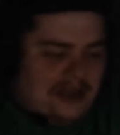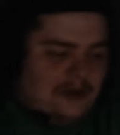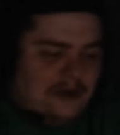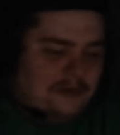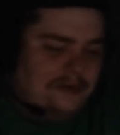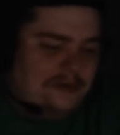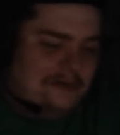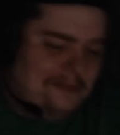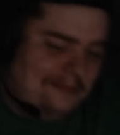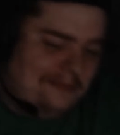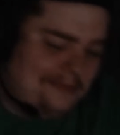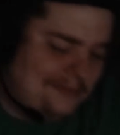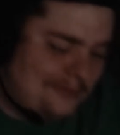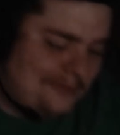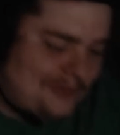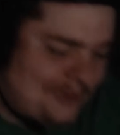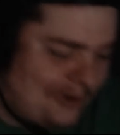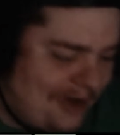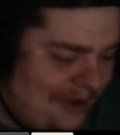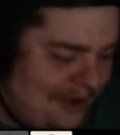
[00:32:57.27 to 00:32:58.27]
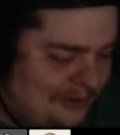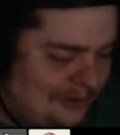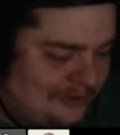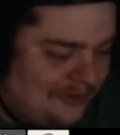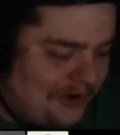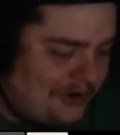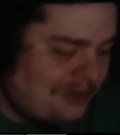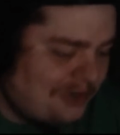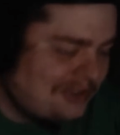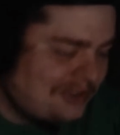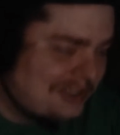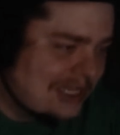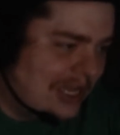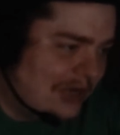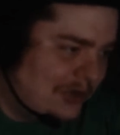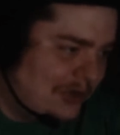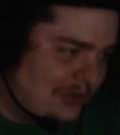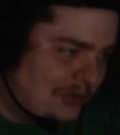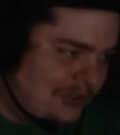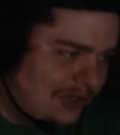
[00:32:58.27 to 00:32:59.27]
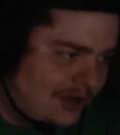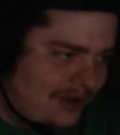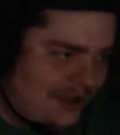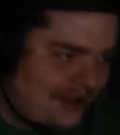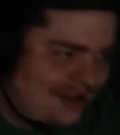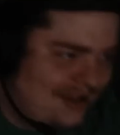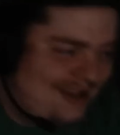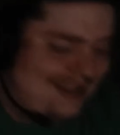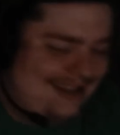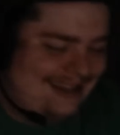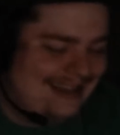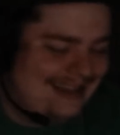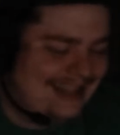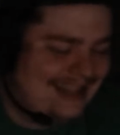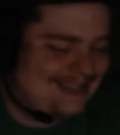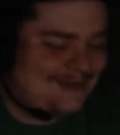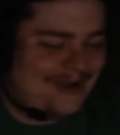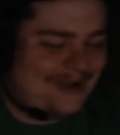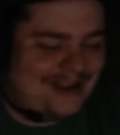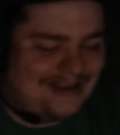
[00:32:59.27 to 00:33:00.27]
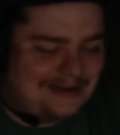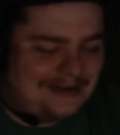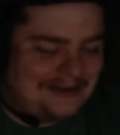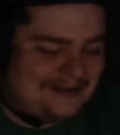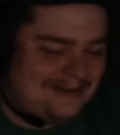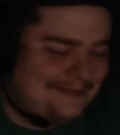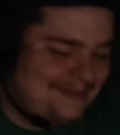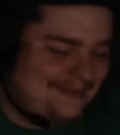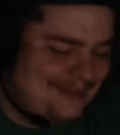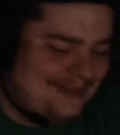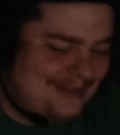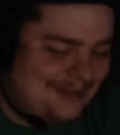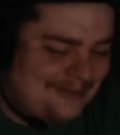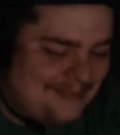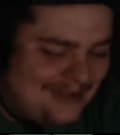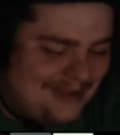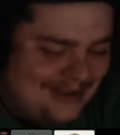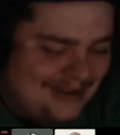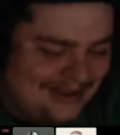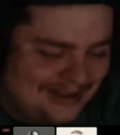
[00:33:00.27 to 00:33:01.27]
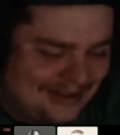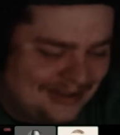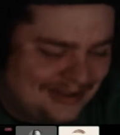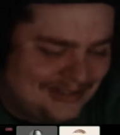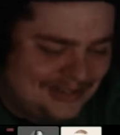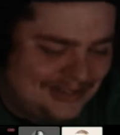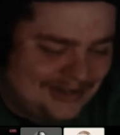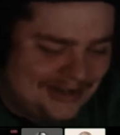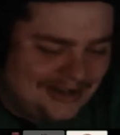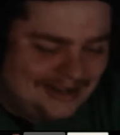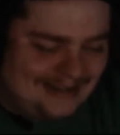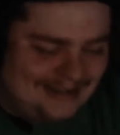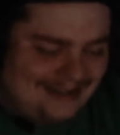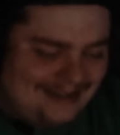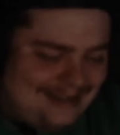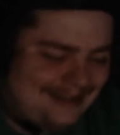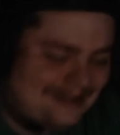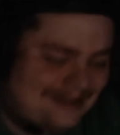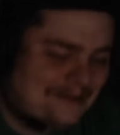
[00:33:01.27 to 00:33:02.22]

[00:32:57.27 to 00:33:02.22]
Yeah. So, I was very sad yesterday. That's why I didn't do the beating yesterday.